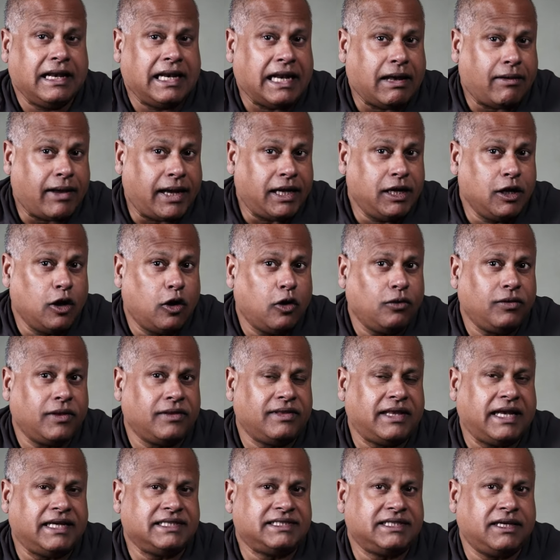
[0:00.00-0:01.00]
Now, I know
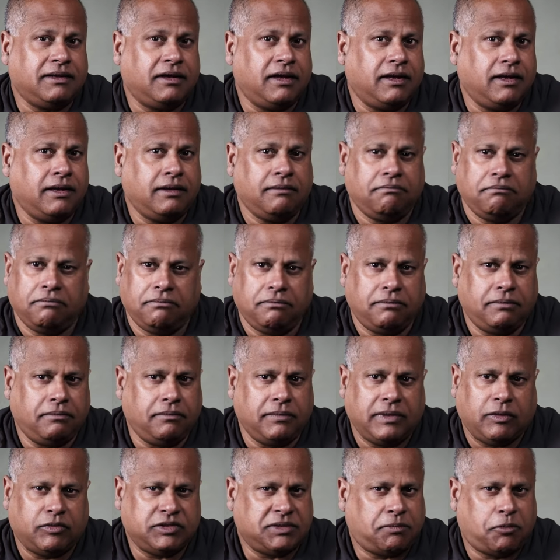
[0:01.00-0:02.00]
that
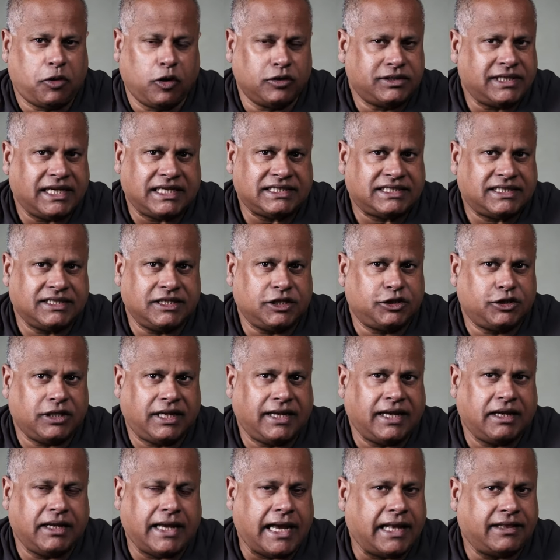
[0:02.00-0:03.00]
there was a protest at
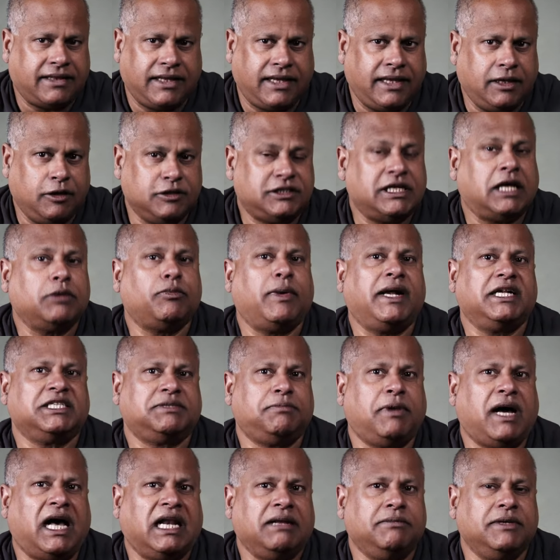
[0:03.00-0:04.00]
the New South
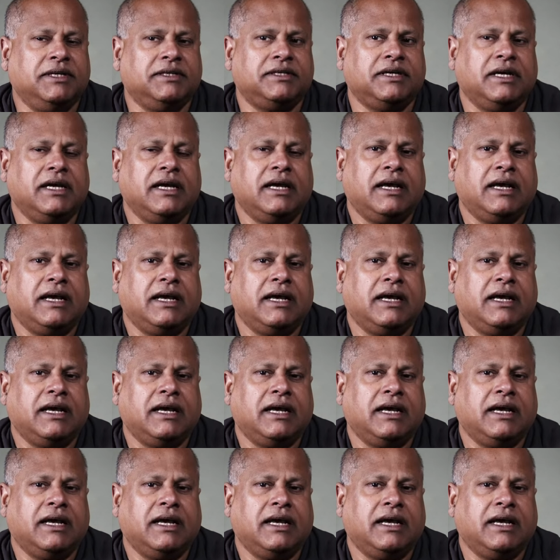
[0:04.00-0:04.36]
Wales Parliament